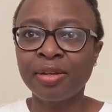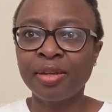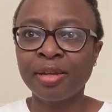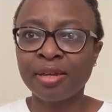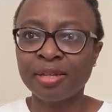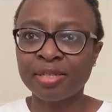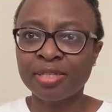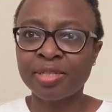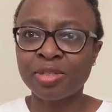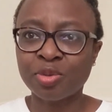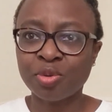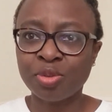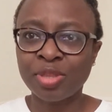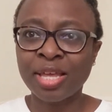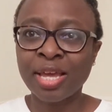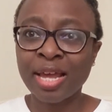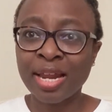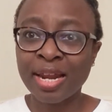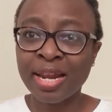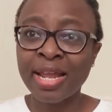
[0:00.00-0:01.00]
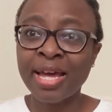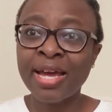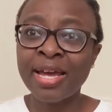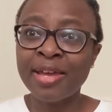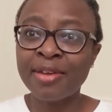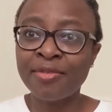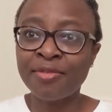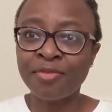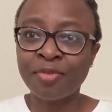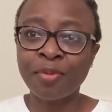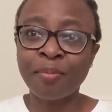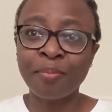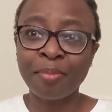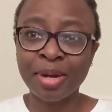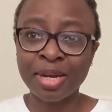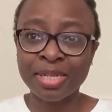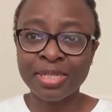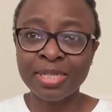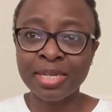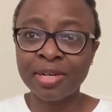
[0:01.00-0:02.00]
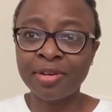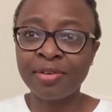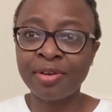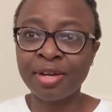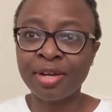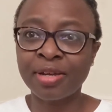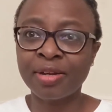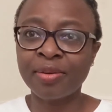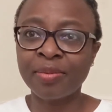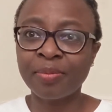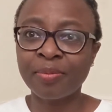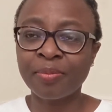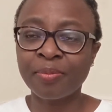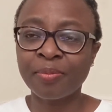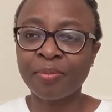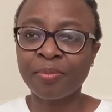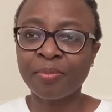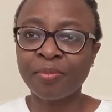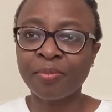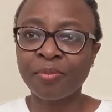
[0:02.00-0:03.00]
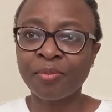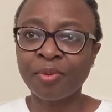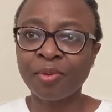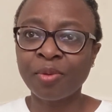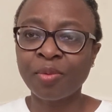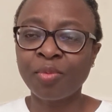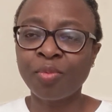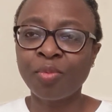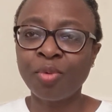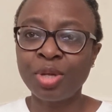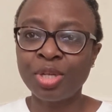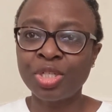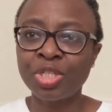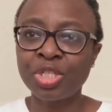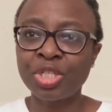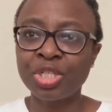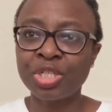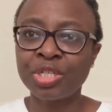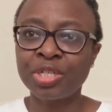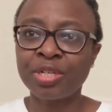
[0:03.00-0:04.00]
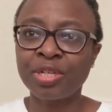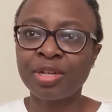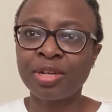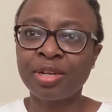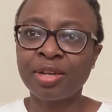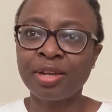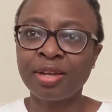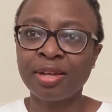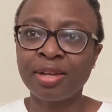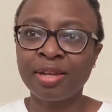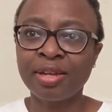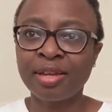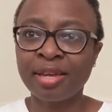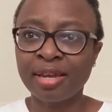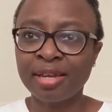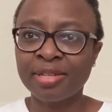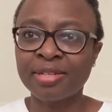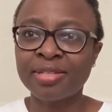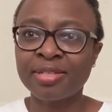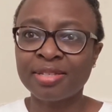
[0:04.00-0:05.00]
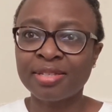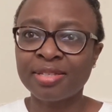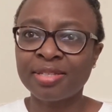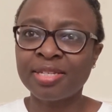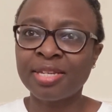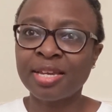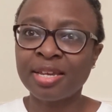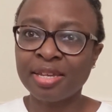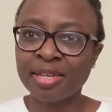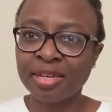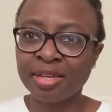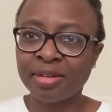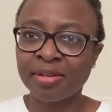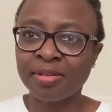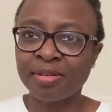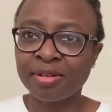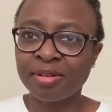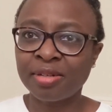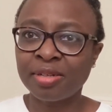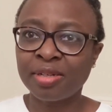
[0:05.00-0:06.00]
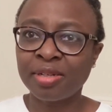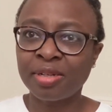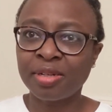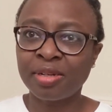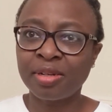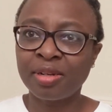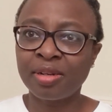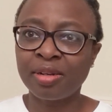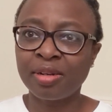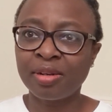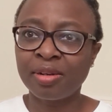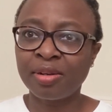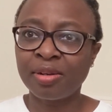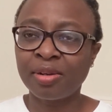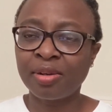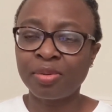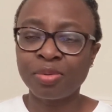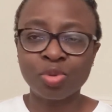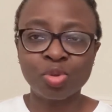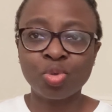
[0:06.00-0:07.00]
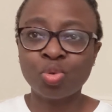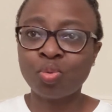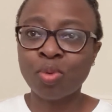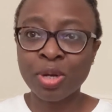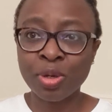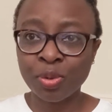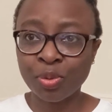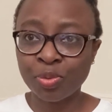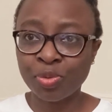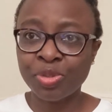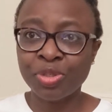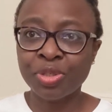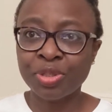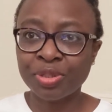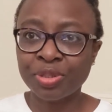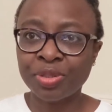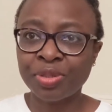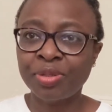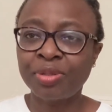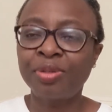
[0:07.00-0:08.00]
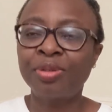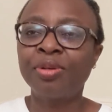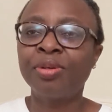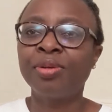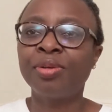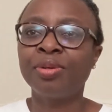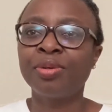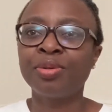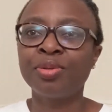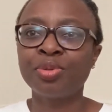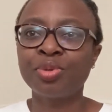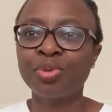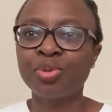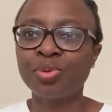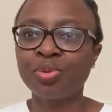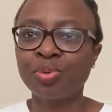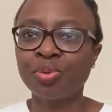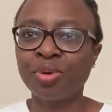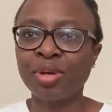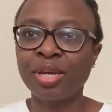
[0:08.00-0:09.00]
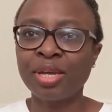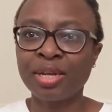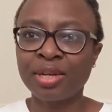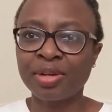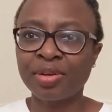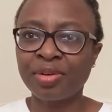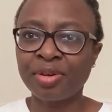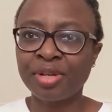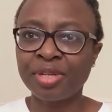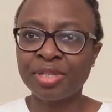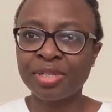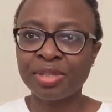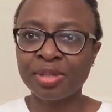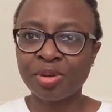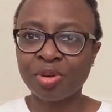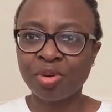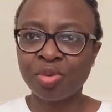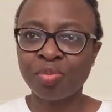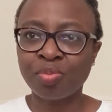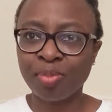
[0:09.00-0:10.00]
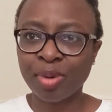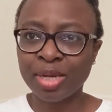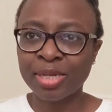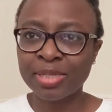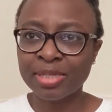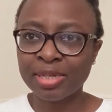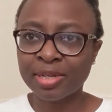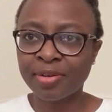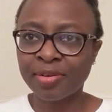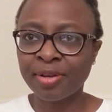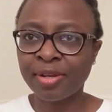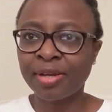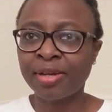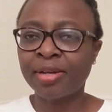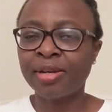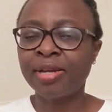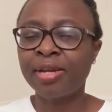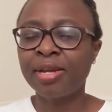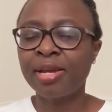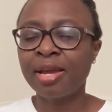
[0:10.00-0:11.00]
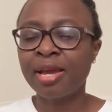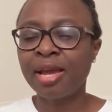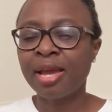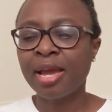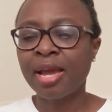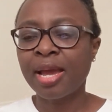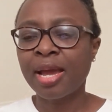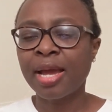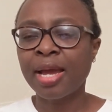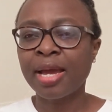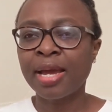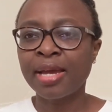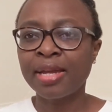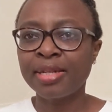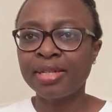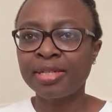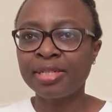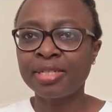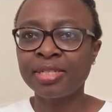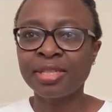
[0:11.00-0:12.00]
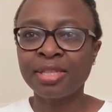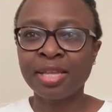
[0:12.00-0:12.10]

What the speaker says: yes, so they are live bacteria which get taken, swallowed, to increase gut bacteria. And